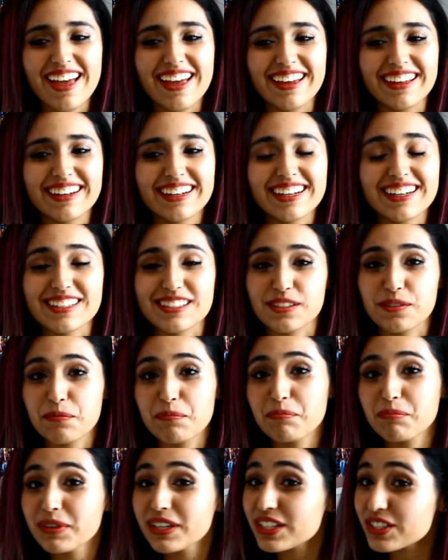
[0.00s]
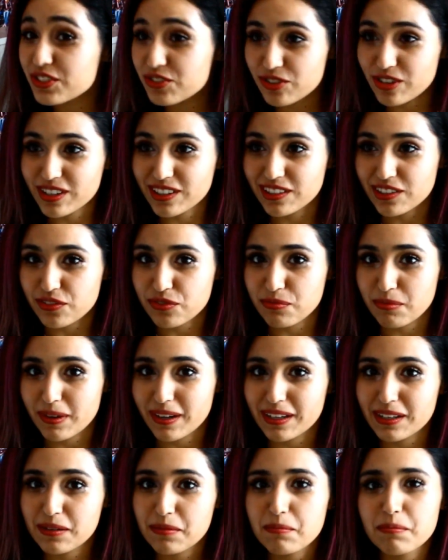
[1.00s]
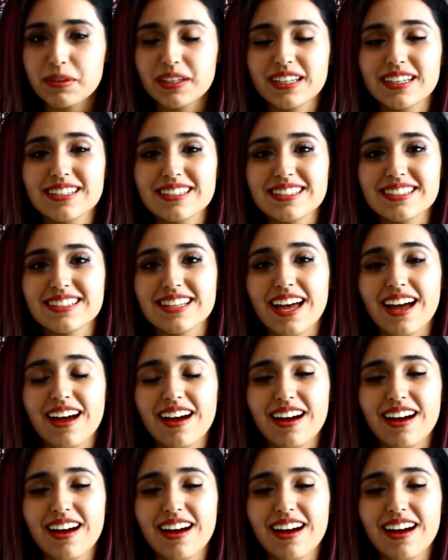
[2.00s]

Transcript: and it is a big struggle of mine, because